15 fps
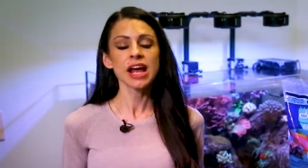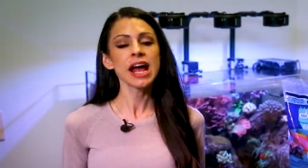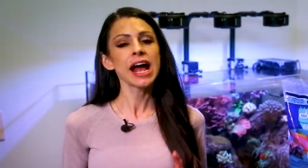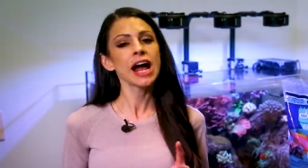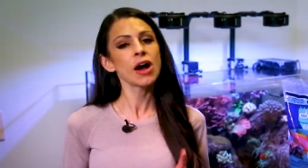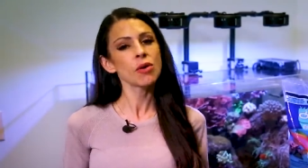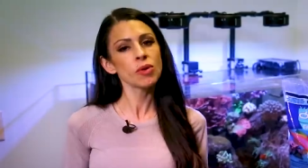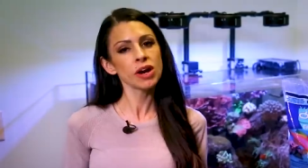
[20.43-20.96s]

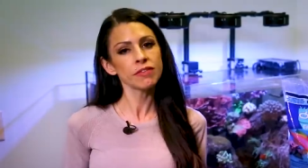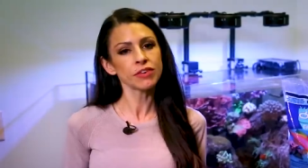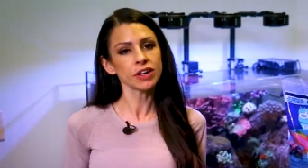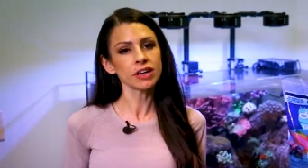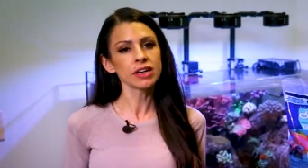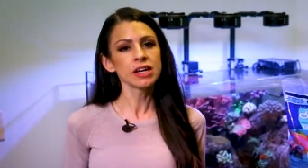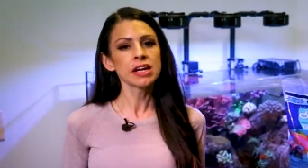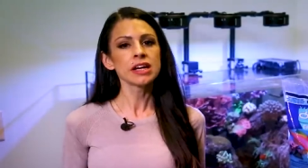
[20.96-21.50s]

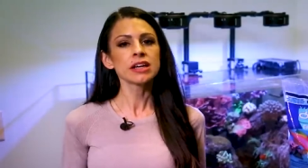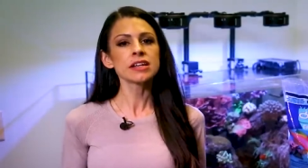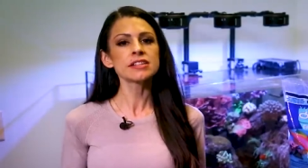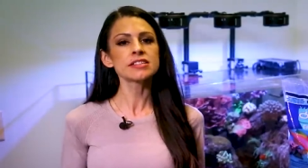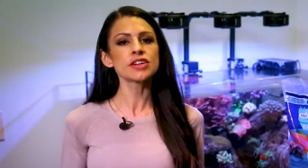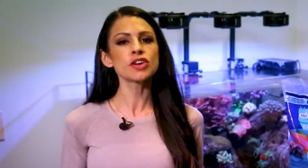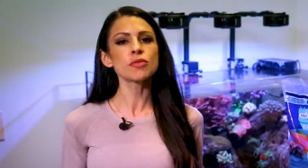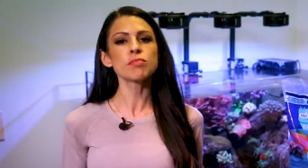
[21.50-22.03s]
However,
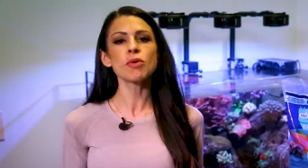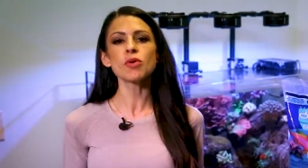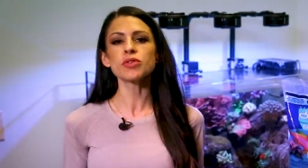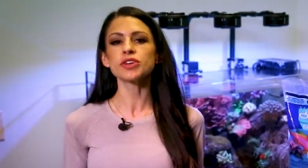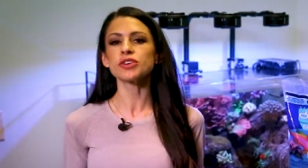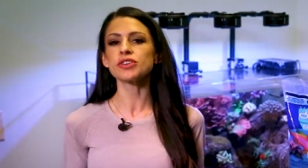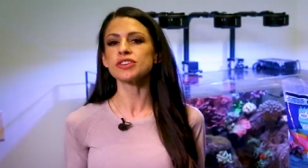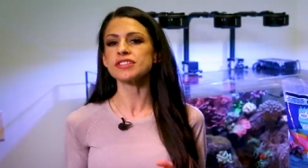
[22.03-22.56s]
consider
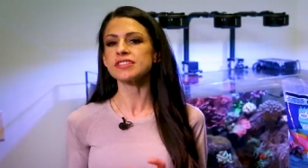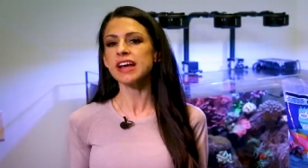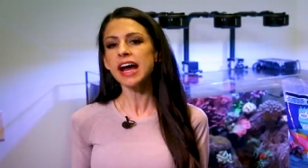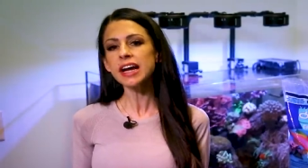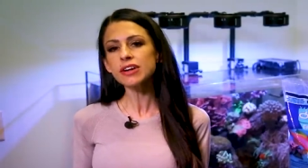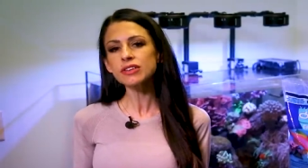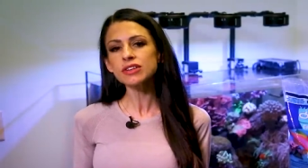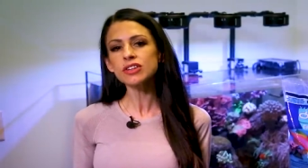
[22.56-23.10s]
both your desired